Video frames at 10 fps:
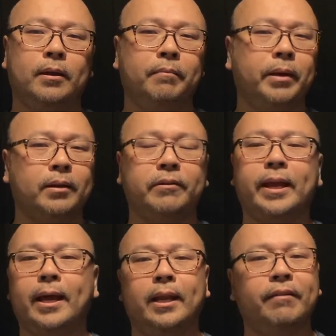Better
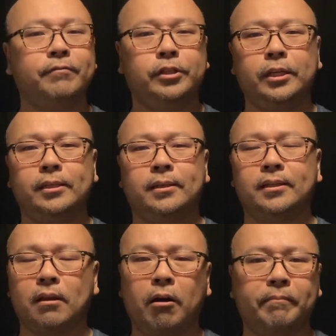yet, if Jesus,
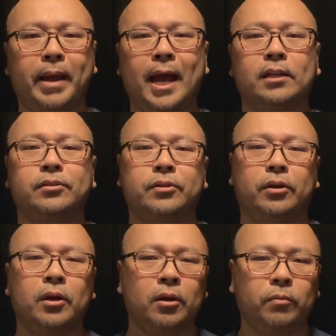our master,
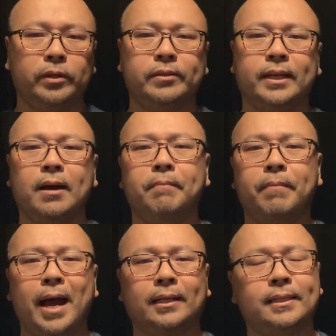were to come
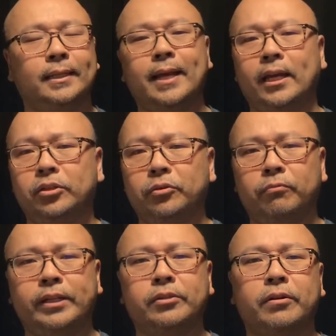back today, to
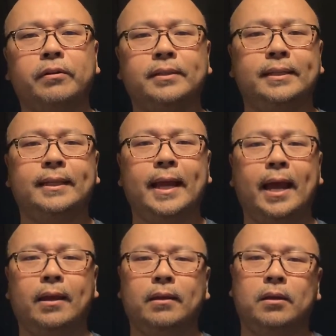return today,